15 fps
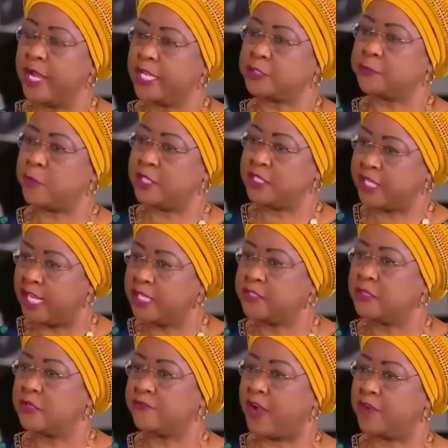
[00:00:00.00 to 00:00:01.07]

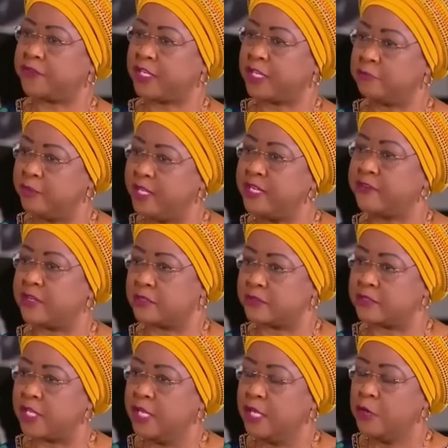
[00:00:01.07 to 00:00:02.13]
exploitation of African
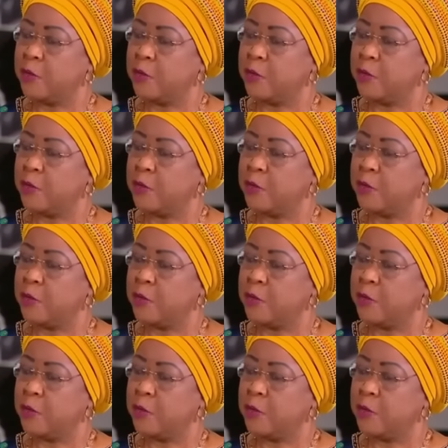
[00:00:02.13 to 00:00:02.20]
minerals